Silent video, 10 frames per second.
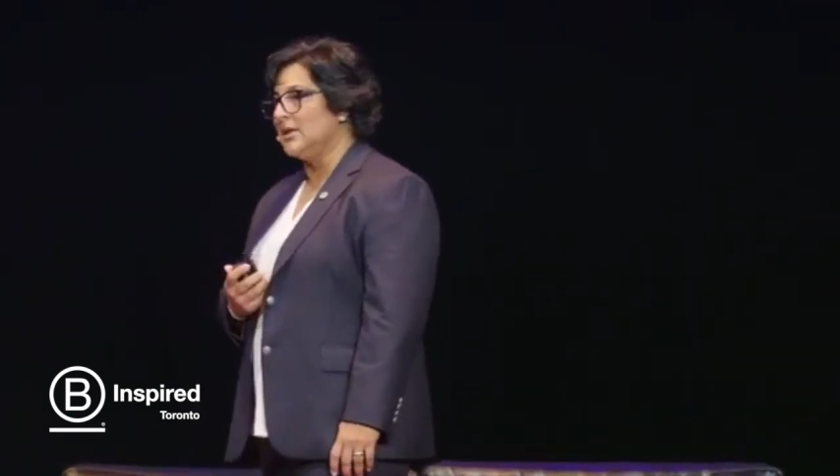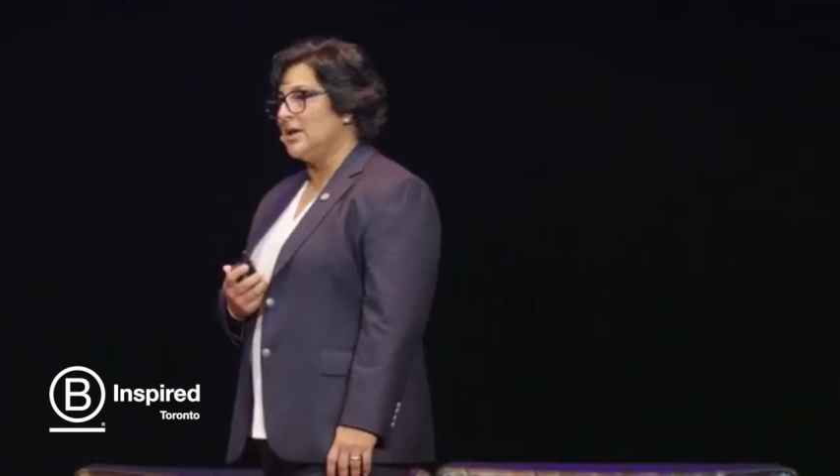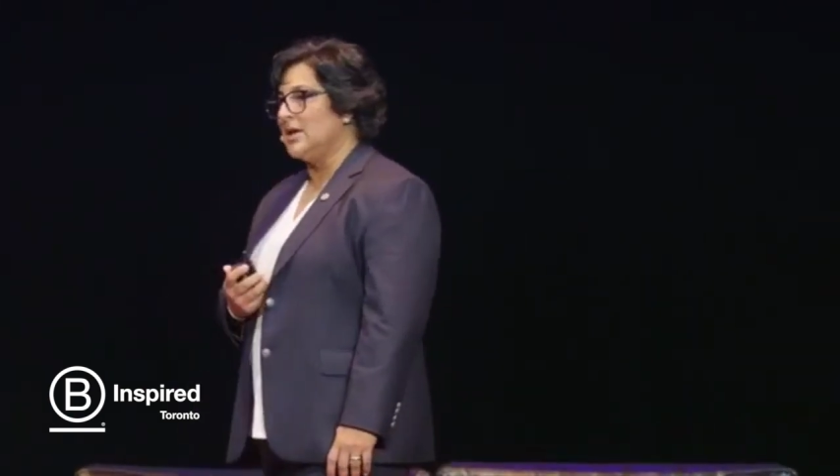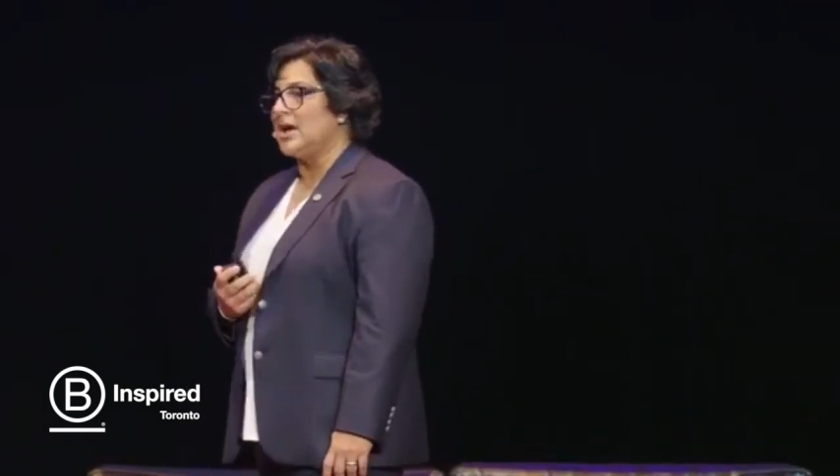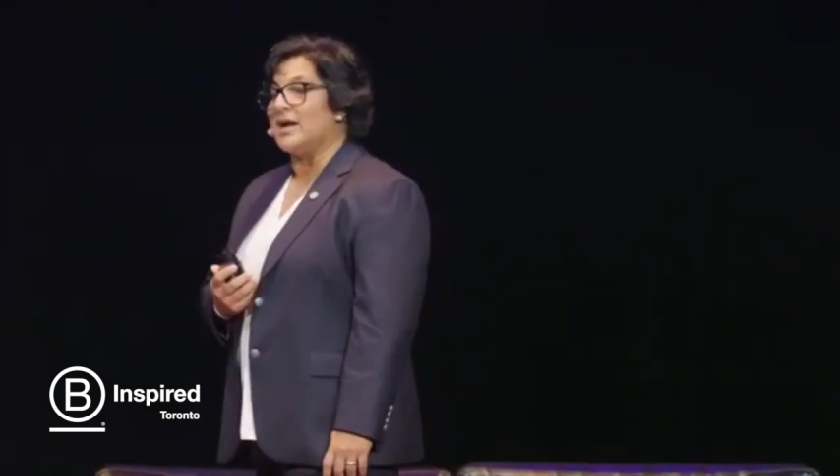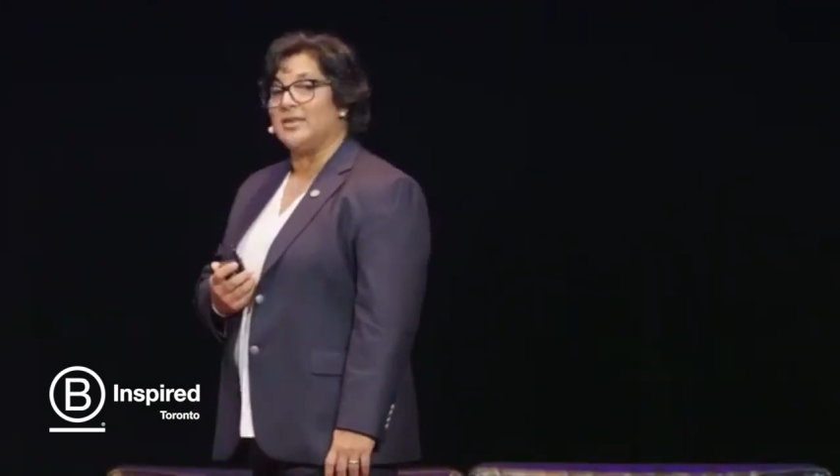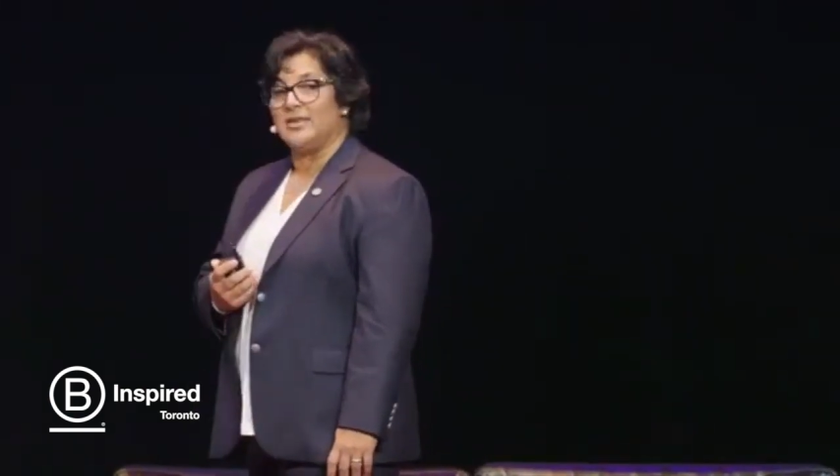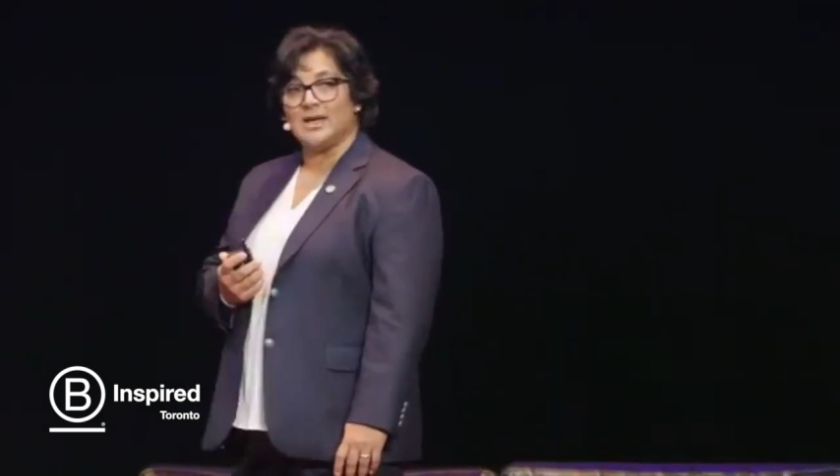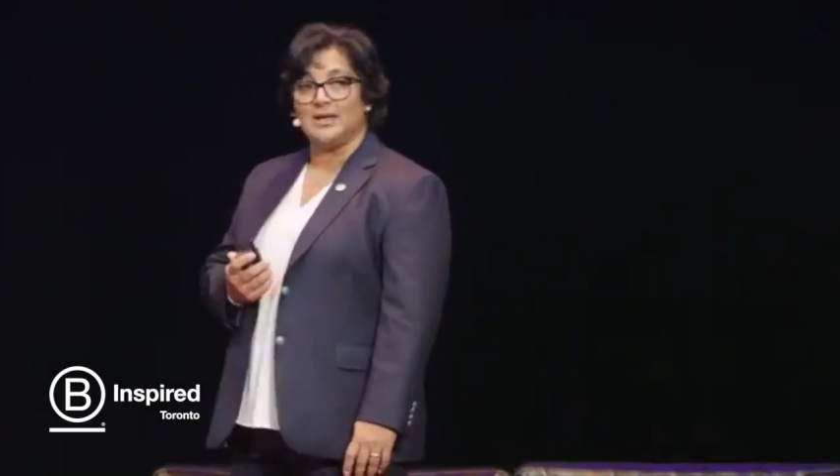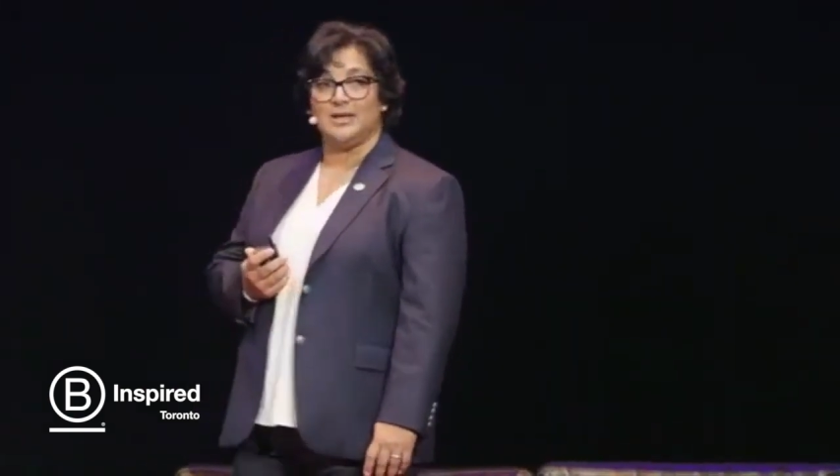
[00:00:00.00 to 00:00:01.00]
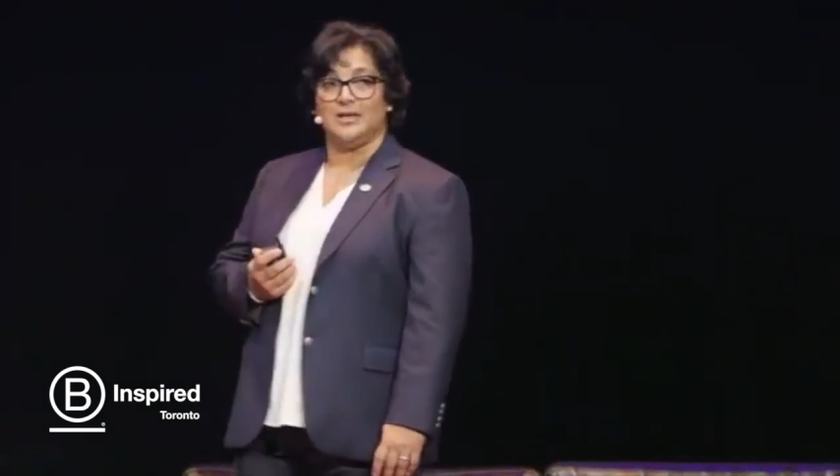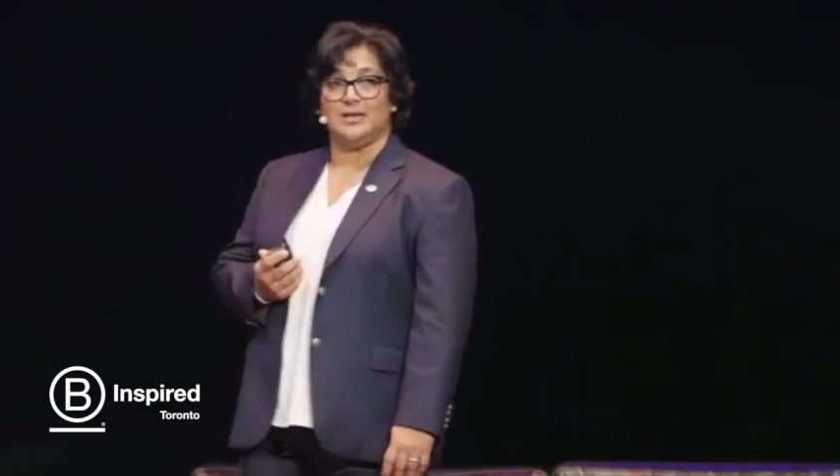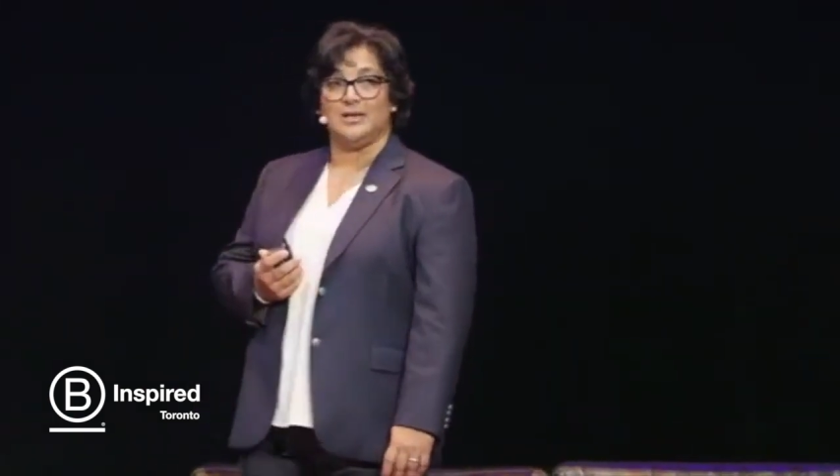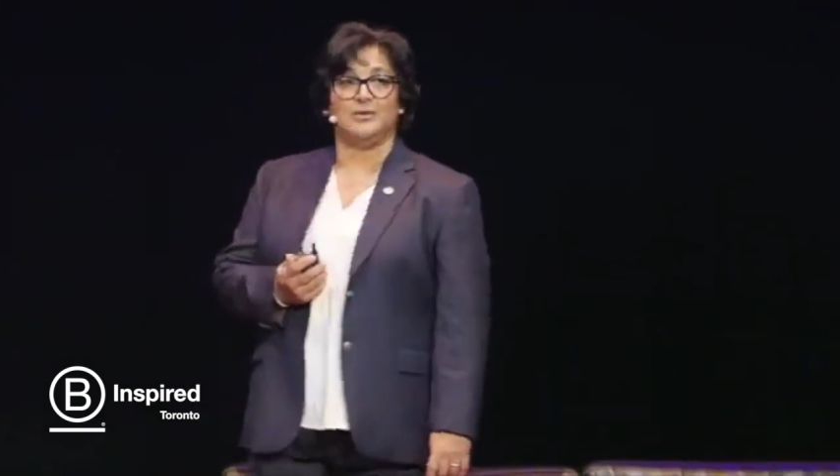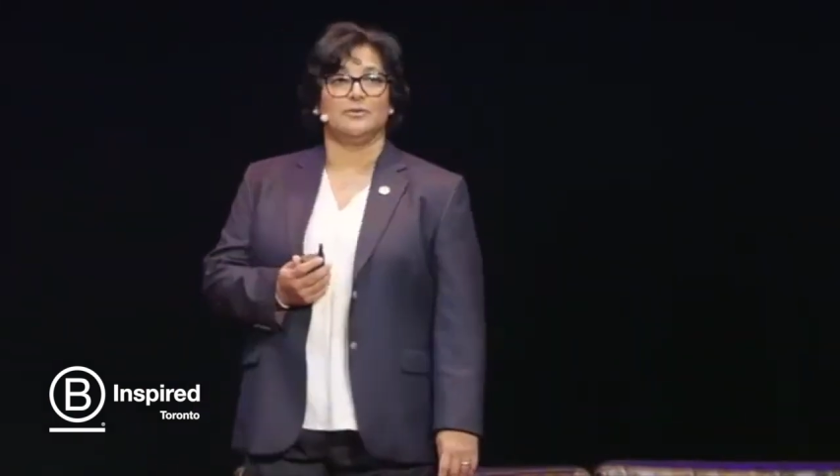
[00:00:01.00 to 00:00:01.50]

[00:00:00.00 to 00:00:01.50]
I thank you from